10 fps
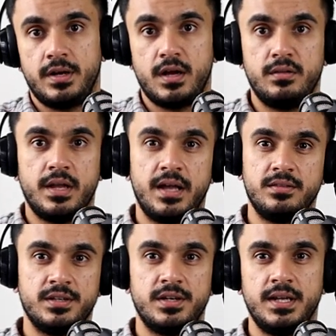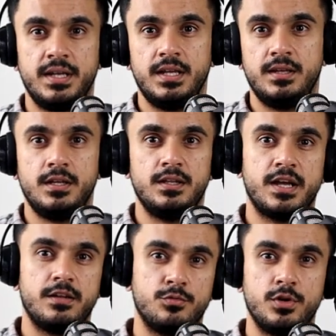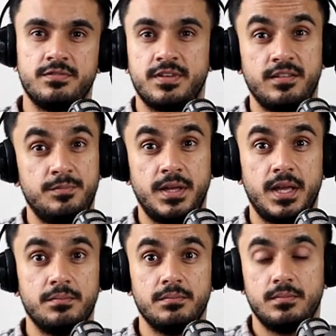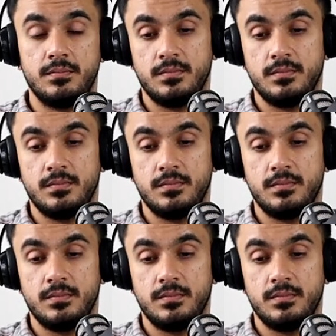around 9:30 9:45 p.m.